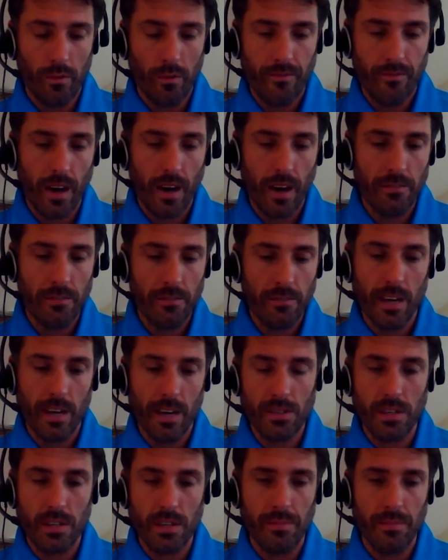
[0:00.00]
finally
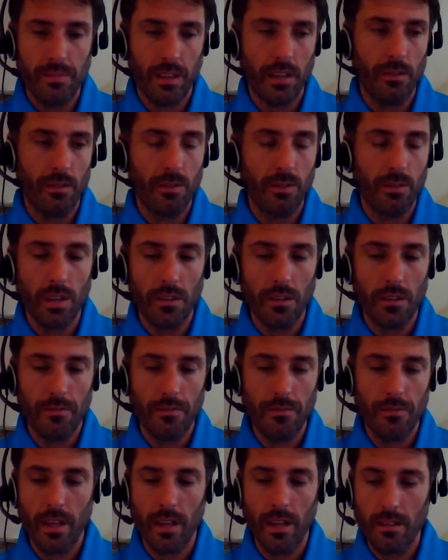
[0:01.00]
found something that really
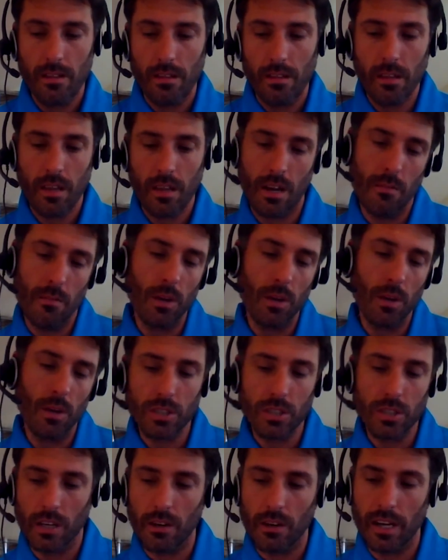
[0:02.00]
fit,
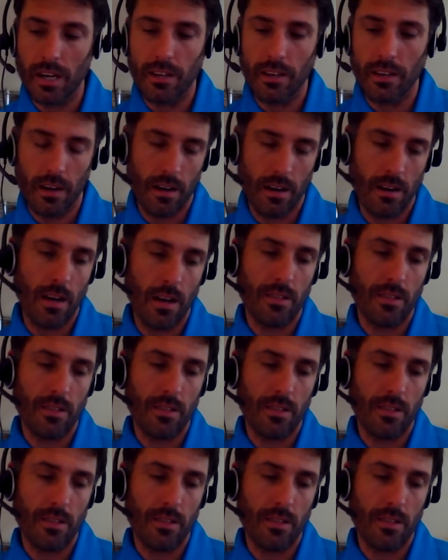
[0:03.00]
most of the criteria.